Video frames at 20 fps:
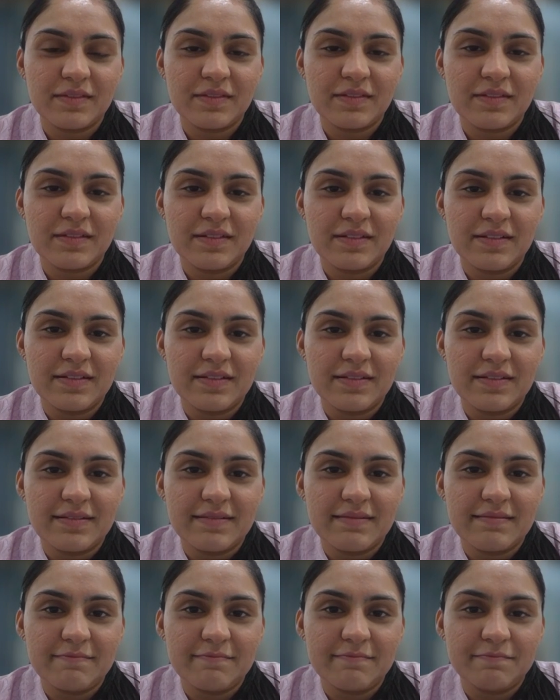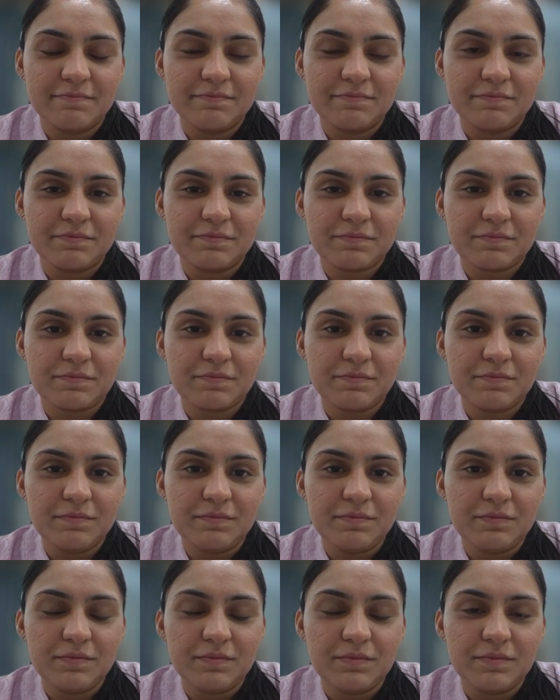
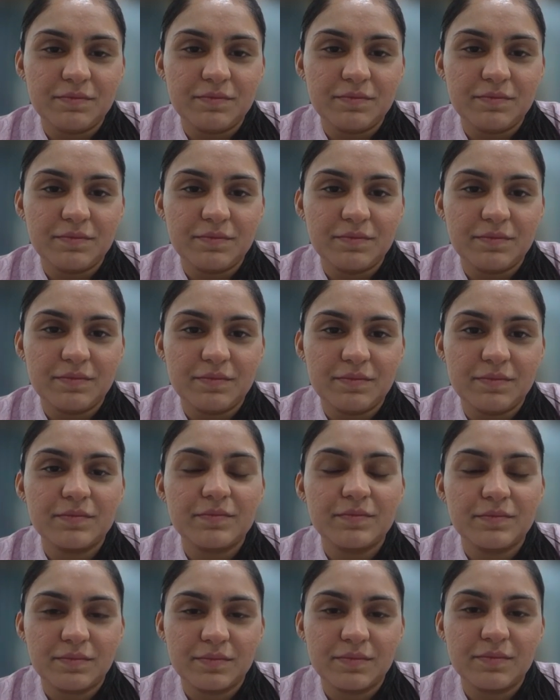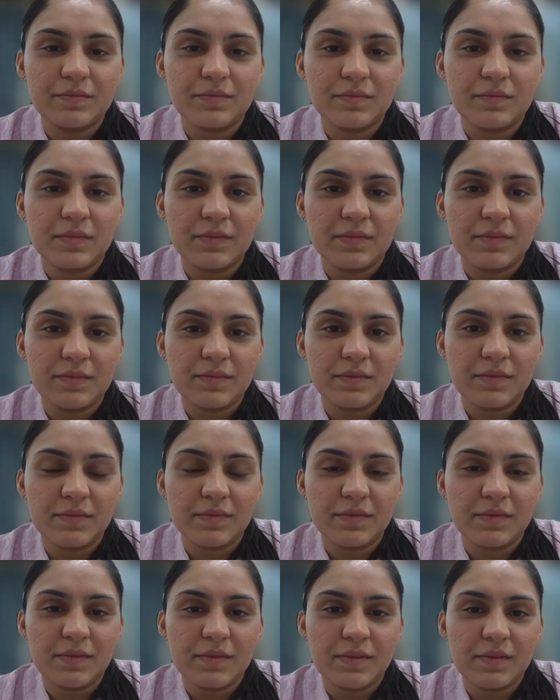
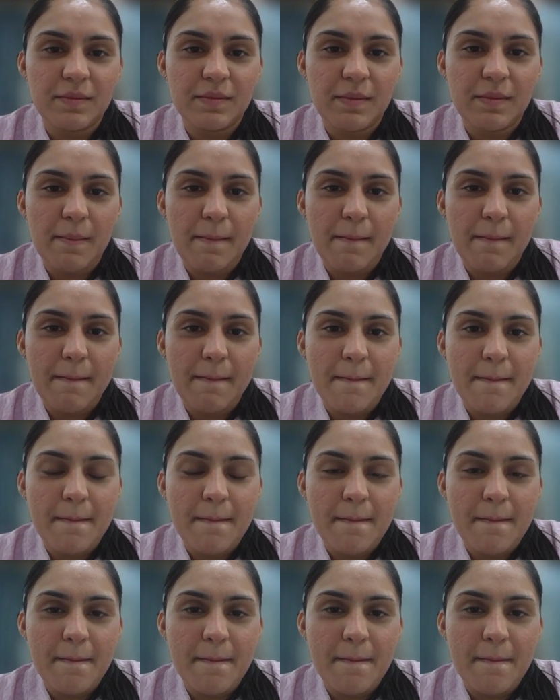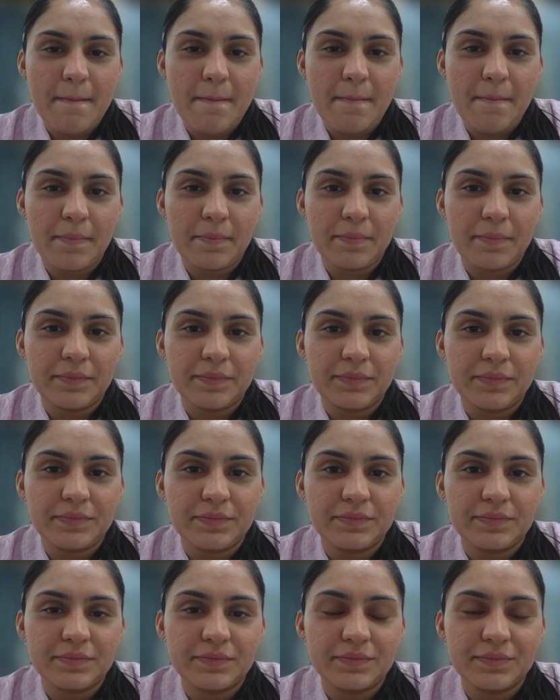
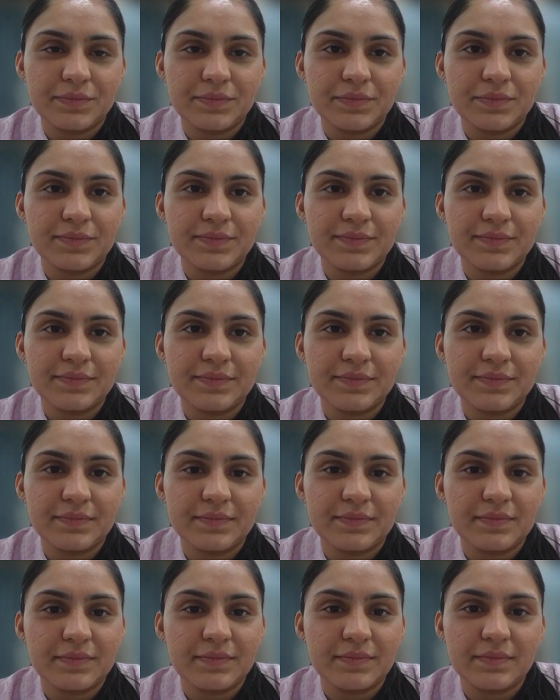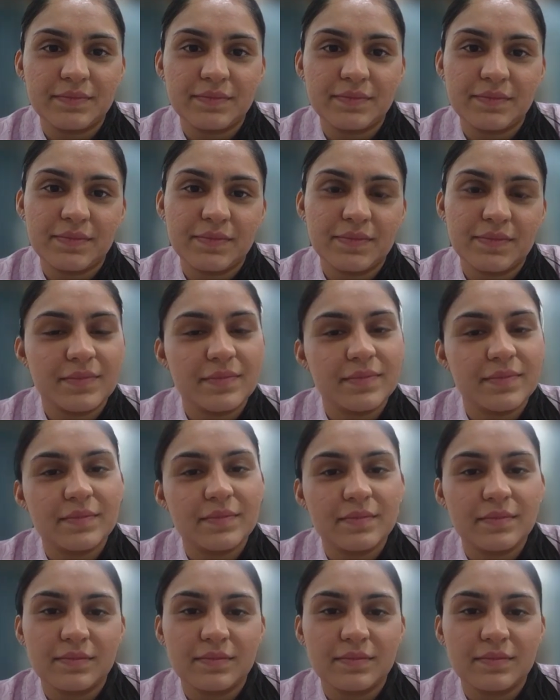[no speech]